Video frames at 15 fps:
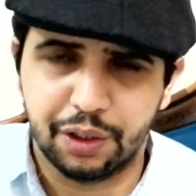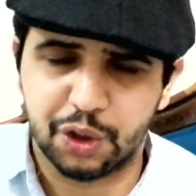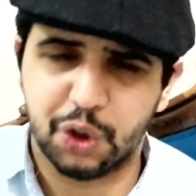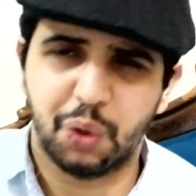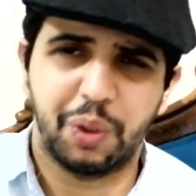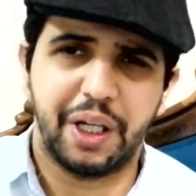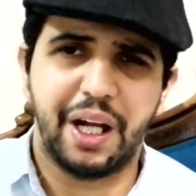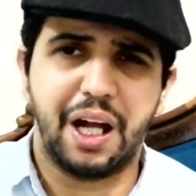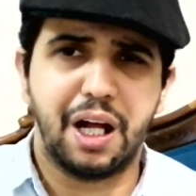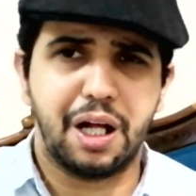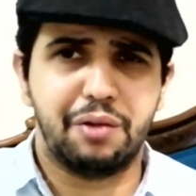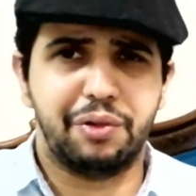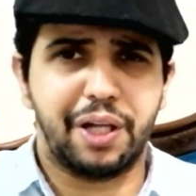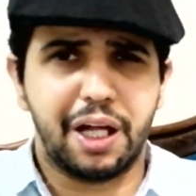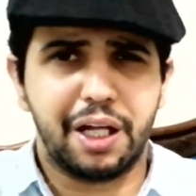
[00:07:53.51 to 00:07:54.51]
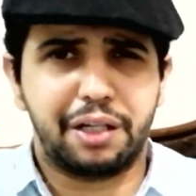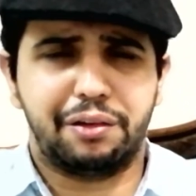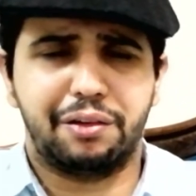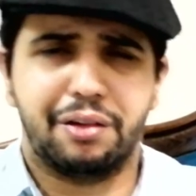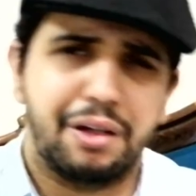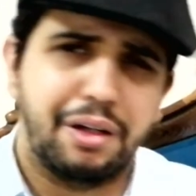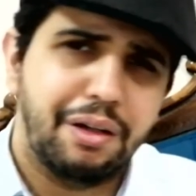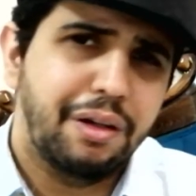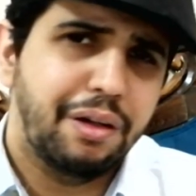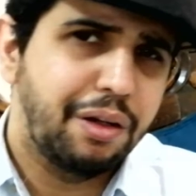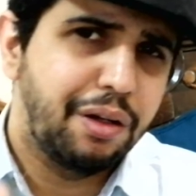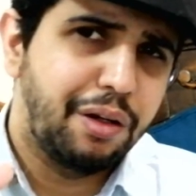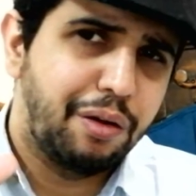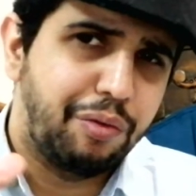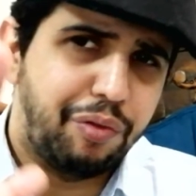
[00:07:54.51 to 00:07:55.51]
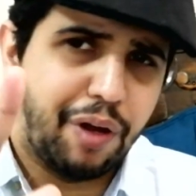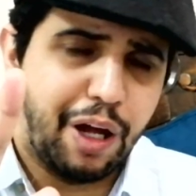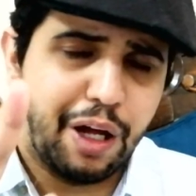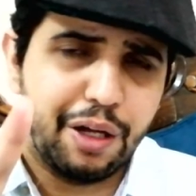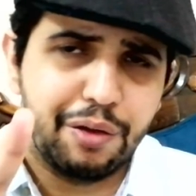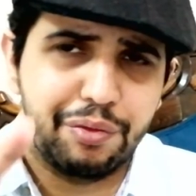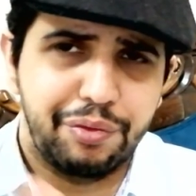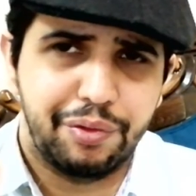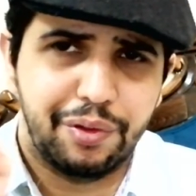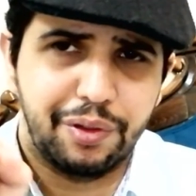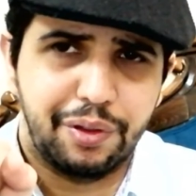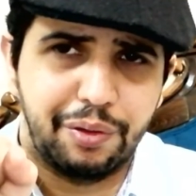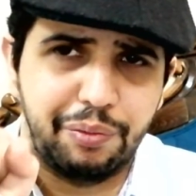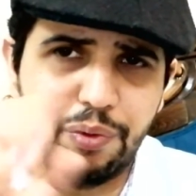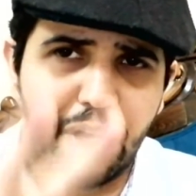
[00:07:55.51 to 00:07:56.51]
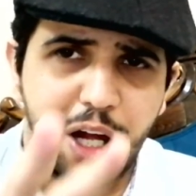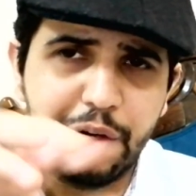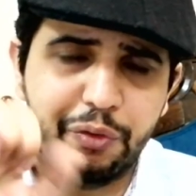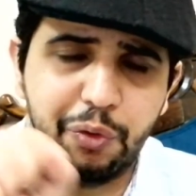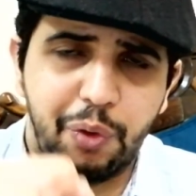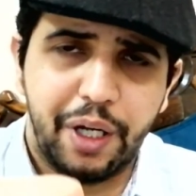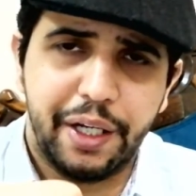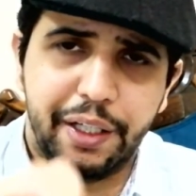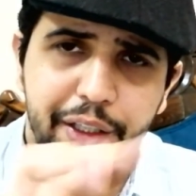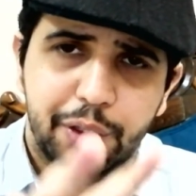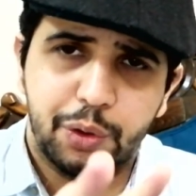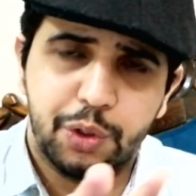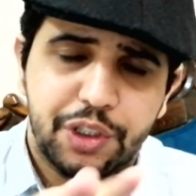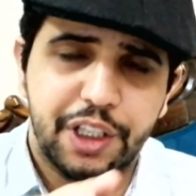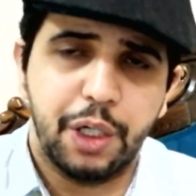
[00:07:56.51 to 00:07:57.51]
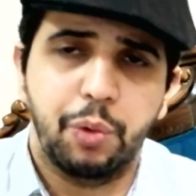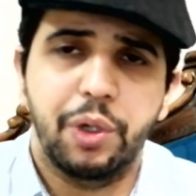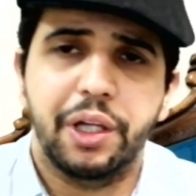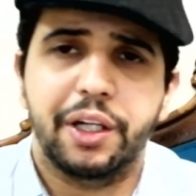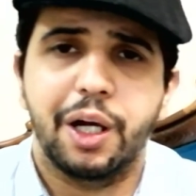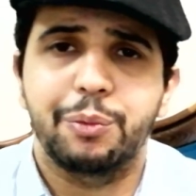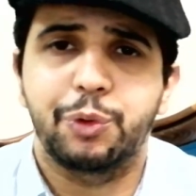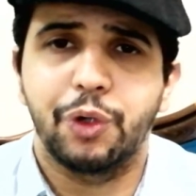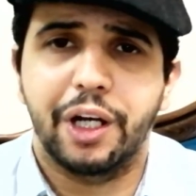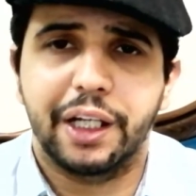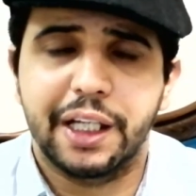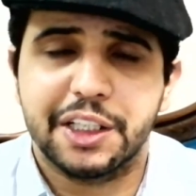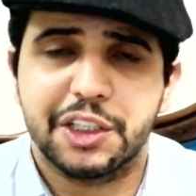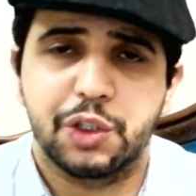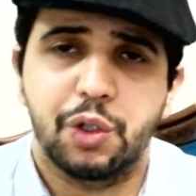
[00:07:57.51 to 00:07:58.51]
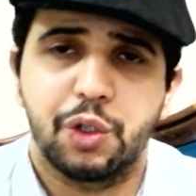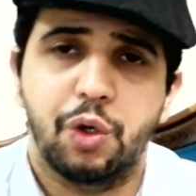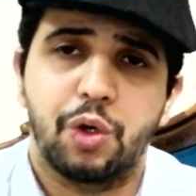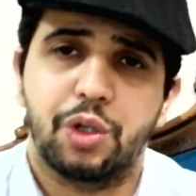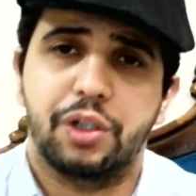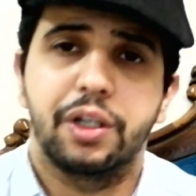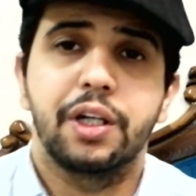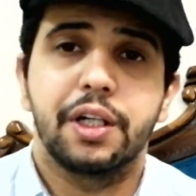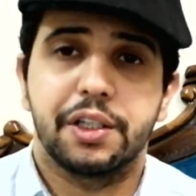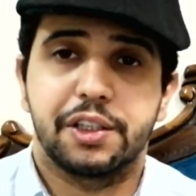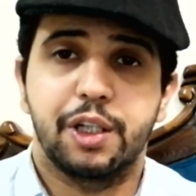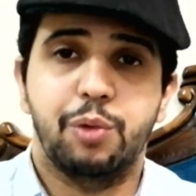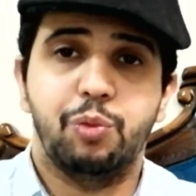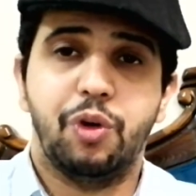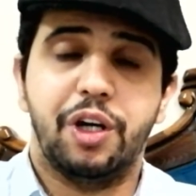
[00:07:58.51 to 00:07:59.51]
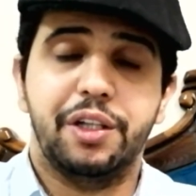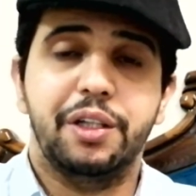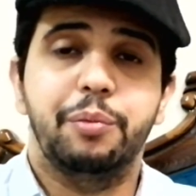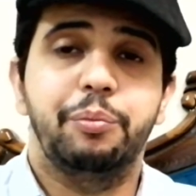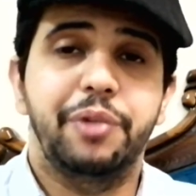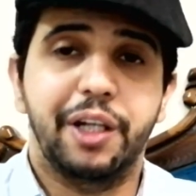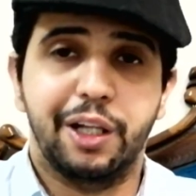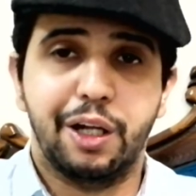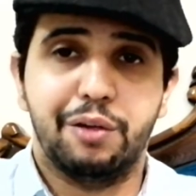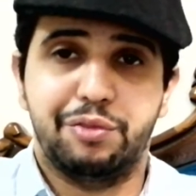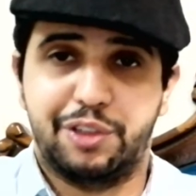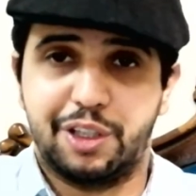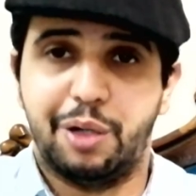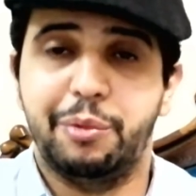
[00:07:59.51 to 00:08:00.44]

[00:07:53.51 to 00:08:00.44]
So we have like five ways to say welcome to a guest or someone beloved